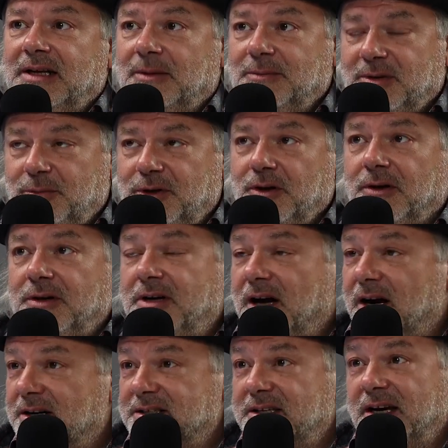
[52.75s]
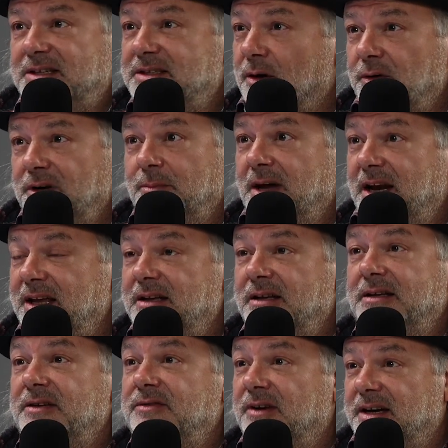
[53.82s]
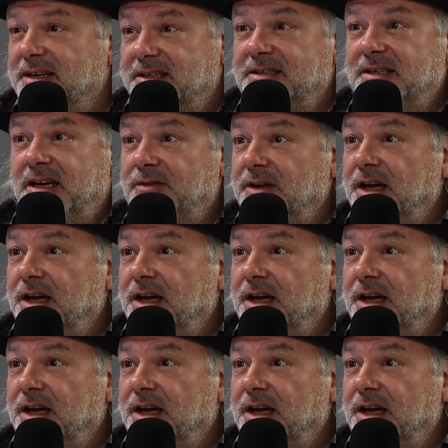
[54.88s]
I mean, beyond cars, there's only medical devices and